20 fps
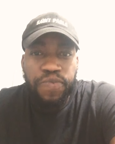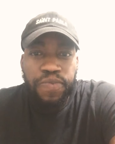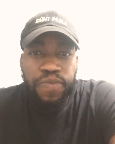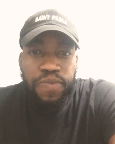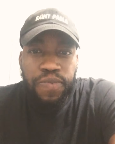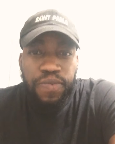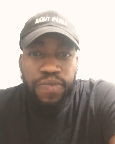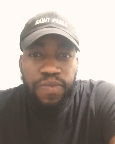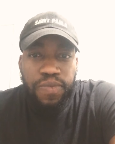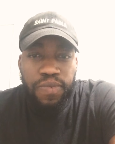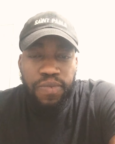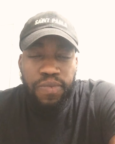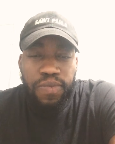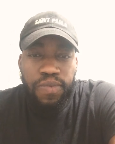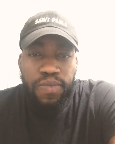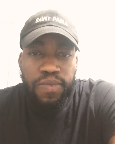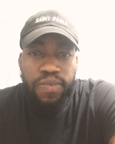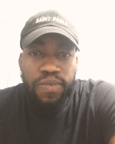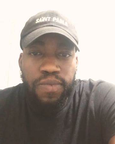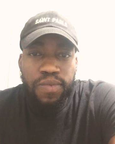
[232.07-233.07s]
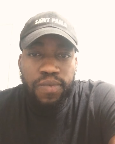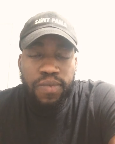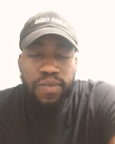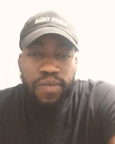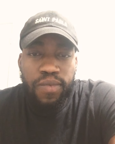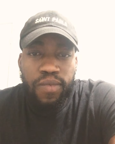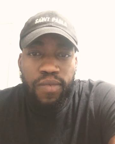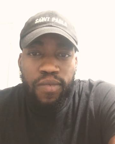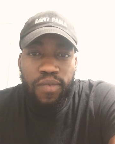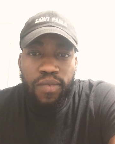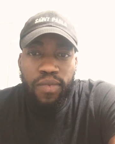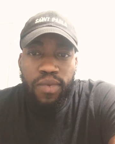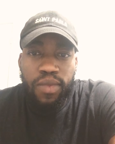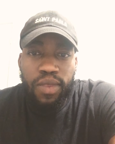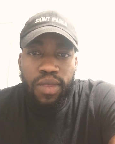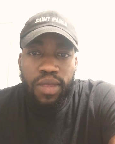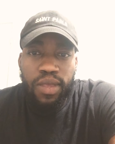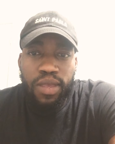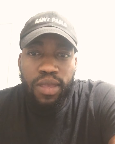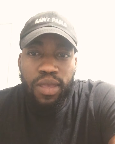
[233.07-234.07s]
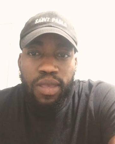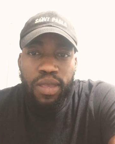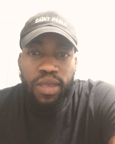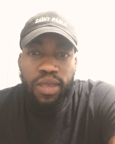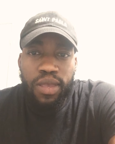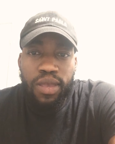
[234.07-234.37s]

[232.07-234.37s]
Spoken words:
Nothing is said.